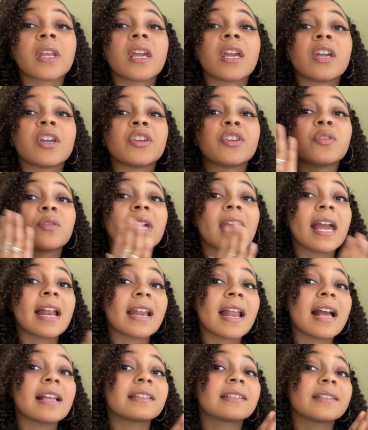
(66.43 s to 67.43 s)
You
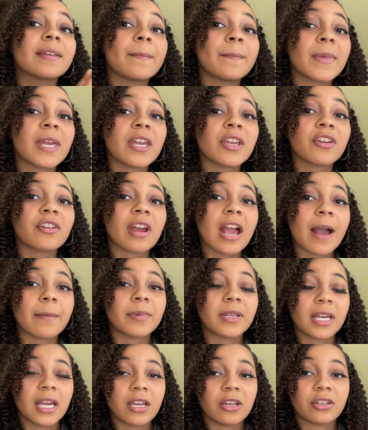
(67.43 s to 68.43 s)
cannot submit your
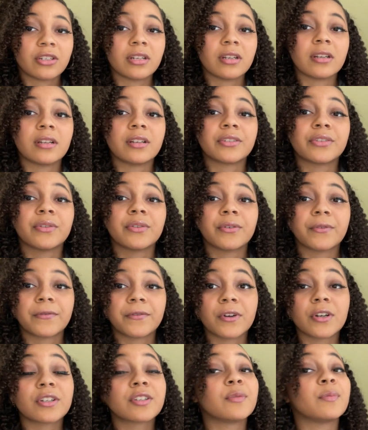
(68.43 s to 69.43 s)
application until the
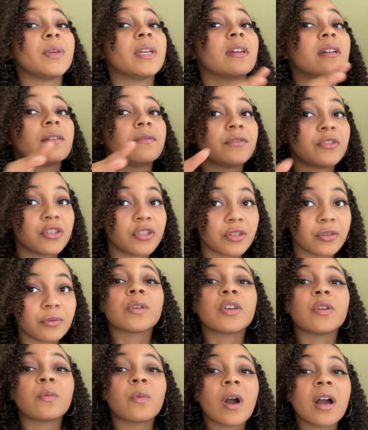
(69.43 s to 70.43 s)
first week of June.
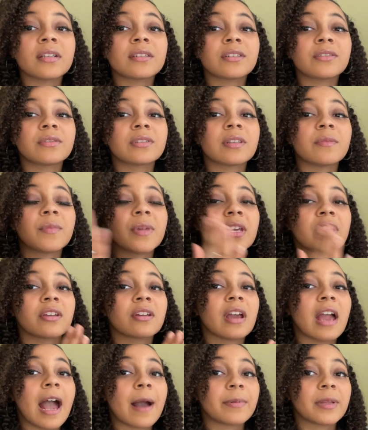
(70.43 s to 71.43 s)
You want to submit
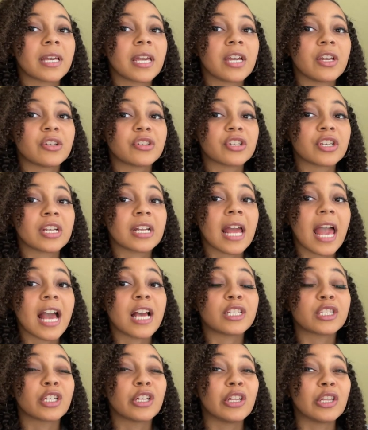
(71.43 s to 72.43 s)
your application
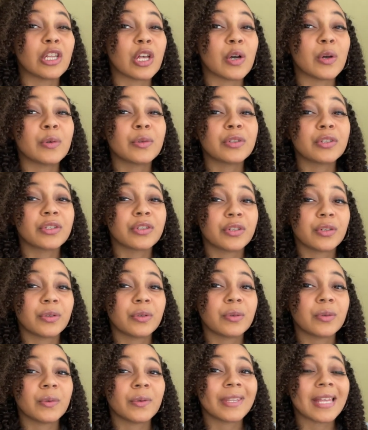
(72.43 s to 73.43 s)
as close
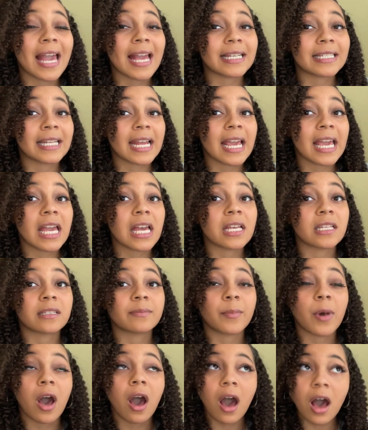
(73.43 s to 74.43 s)
to that date
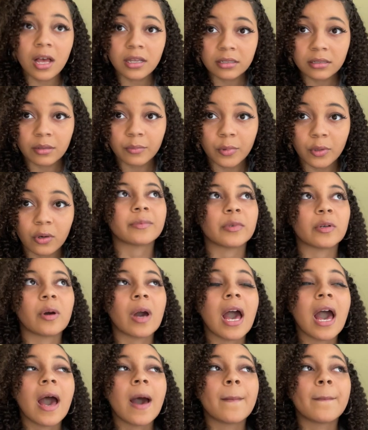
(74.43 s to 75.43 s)
as
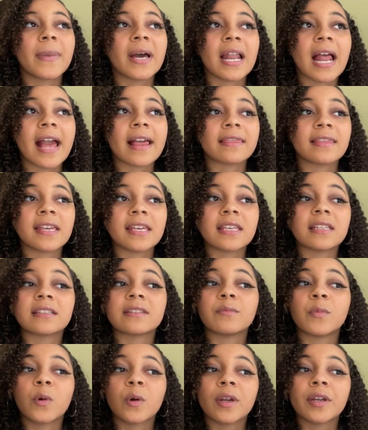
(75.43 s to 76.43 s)
possible, but I think
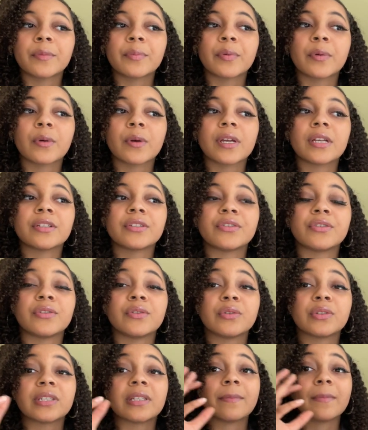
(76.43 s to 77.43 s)
it's more important
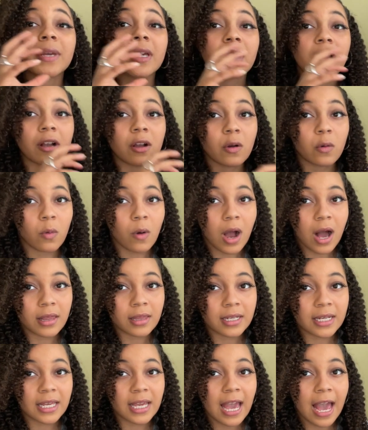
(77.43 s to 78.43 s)
to submit a
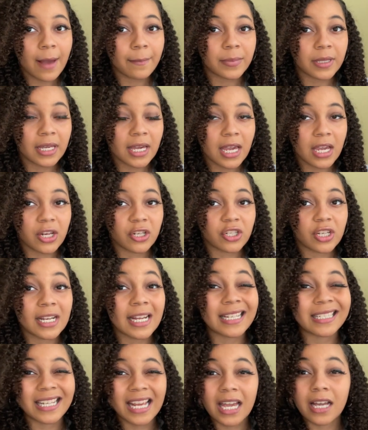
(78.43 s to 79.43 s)
quality application
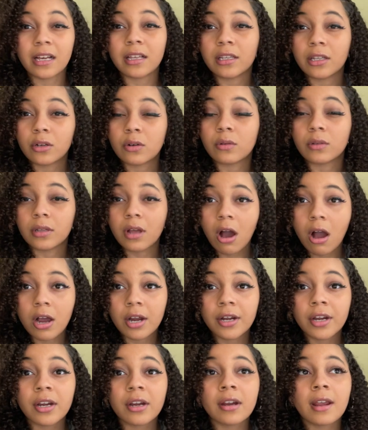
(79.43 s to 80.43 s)
and take a little
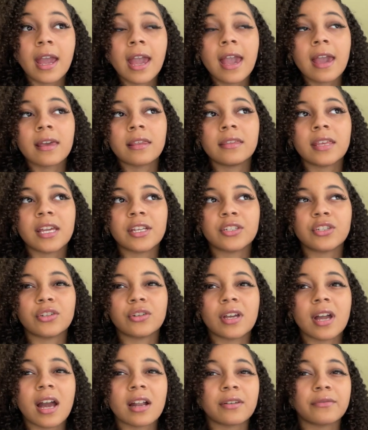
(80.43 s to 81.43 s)
longer than
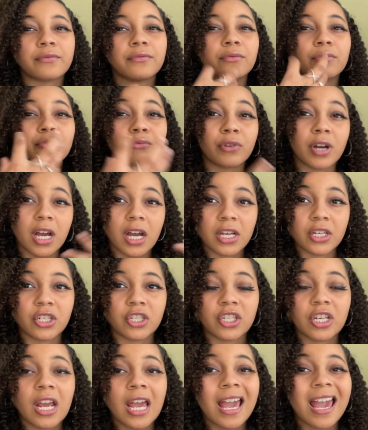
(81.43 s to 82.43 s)
to kind of
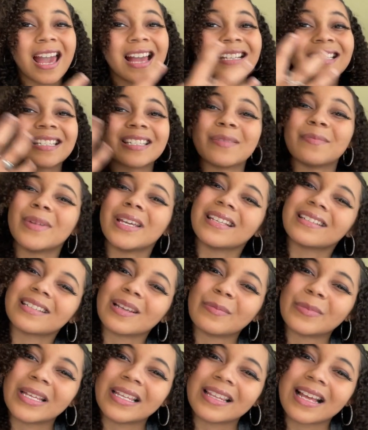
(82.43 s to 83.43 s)
rush and submit
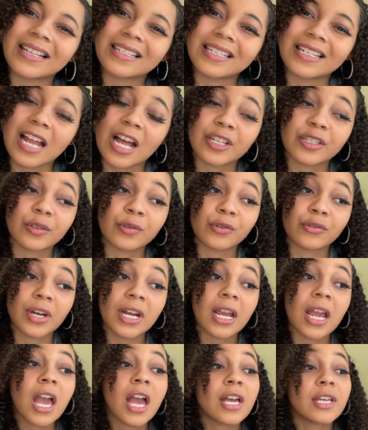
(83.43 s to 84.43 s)
something that's not so
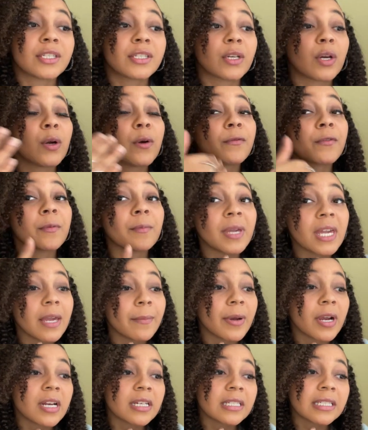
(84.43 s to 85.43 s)
great. So for me
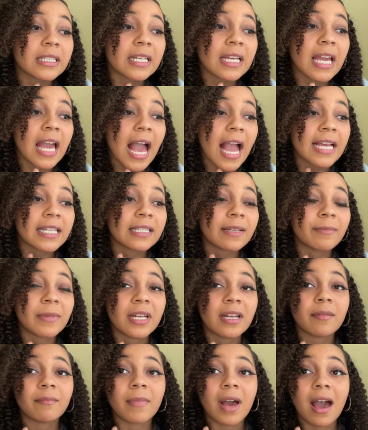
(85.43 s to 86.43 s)
personally, I
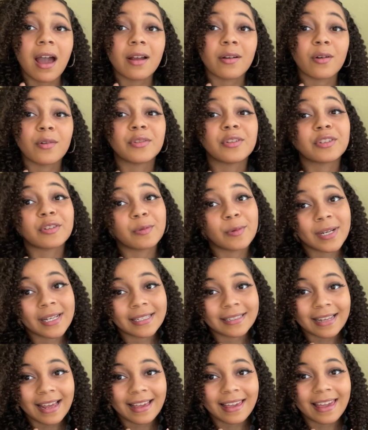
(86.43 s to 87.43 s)
submitted mine on the
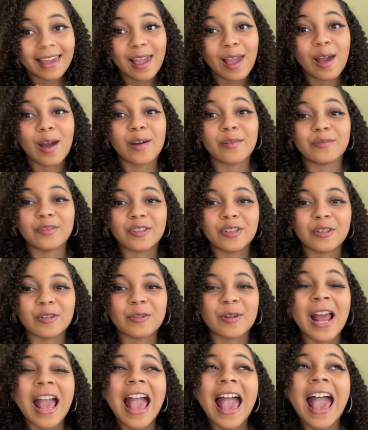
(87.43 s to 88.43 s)
22nd of
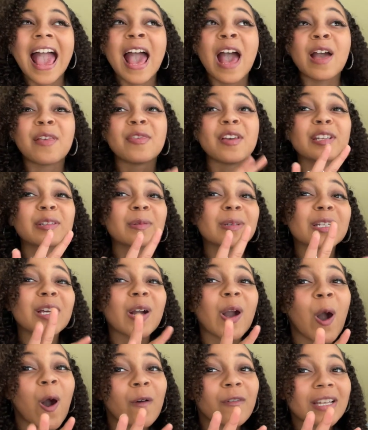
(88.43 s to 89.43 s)
June. This was
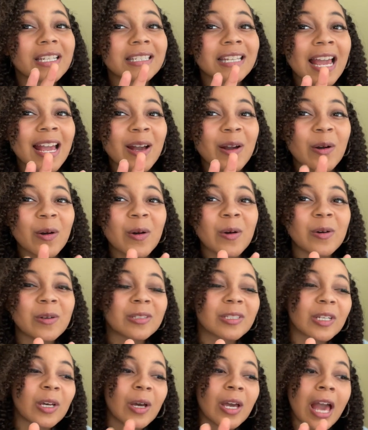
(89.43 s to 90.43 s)
a COVID cycle,
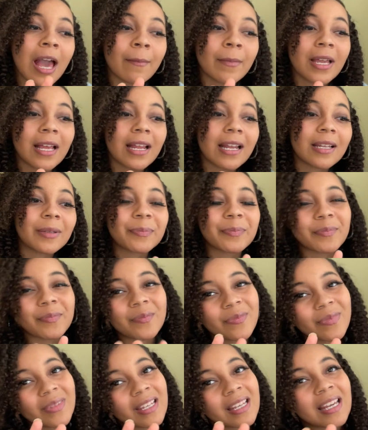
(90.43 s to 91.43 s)
so I mean,
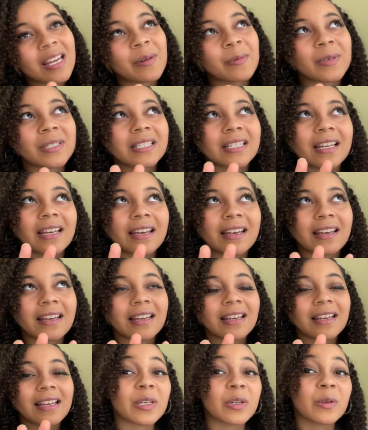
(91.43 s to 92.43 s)
it was
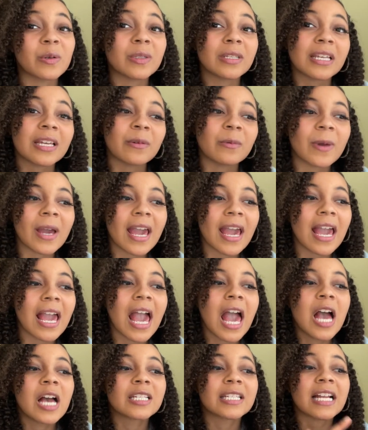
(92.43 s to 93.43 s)
a little
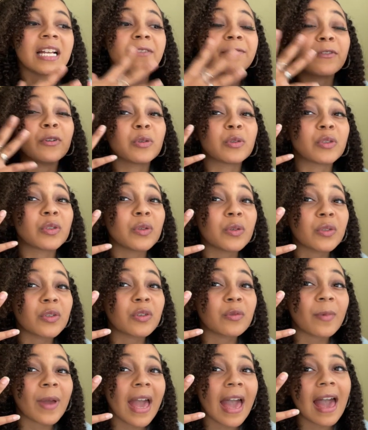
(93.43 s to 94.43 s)
leeway. So I didn't feel
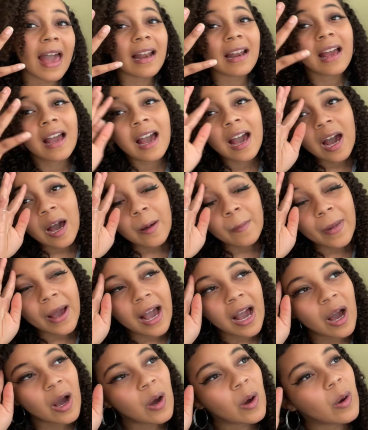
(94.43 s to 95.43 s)
too bad
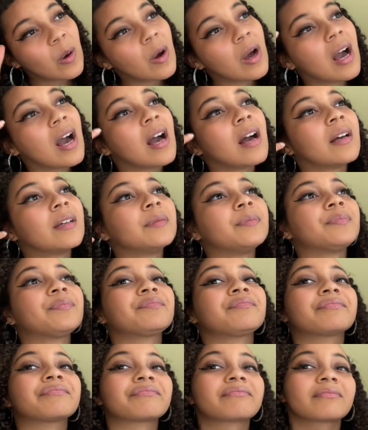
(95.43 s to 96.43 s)
about
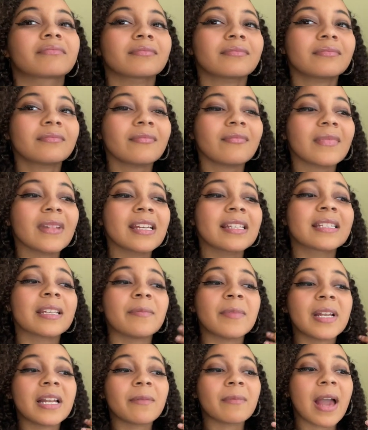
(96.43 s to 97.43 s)

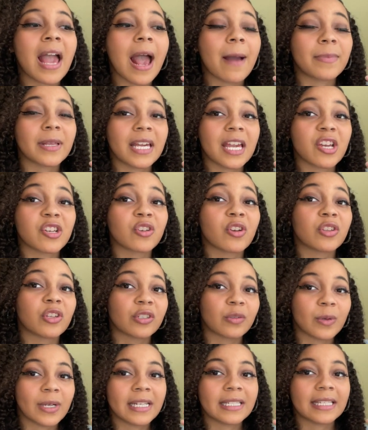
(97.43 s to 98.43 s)
submitting my application on the
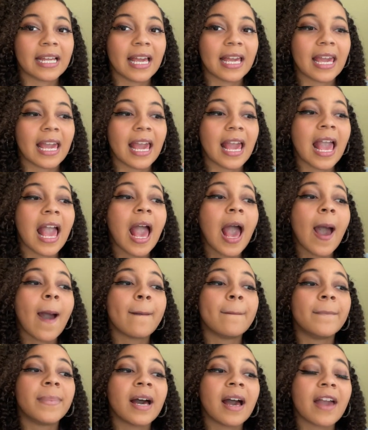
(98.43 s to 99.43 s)
22nd,
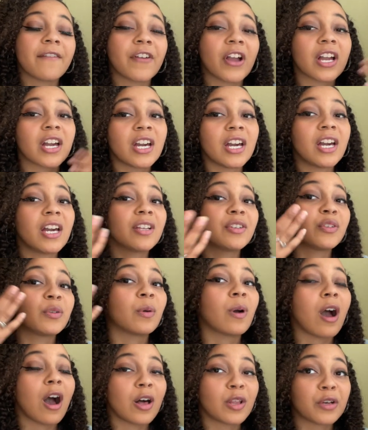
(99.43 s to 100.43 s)
but if I could
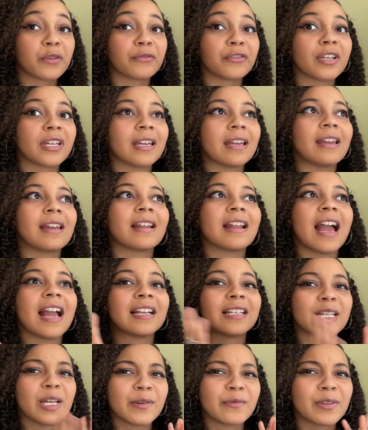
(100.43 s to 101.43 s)
do it all over again,
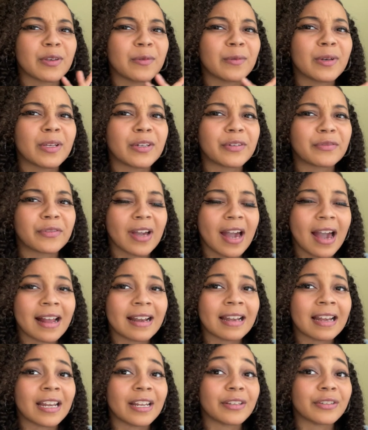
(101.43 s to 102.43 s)
I definitely would have
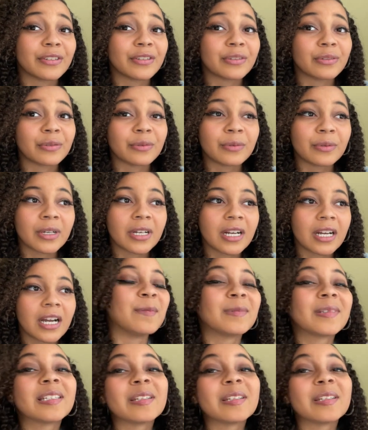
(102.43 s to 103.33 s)
gotten it in sooner.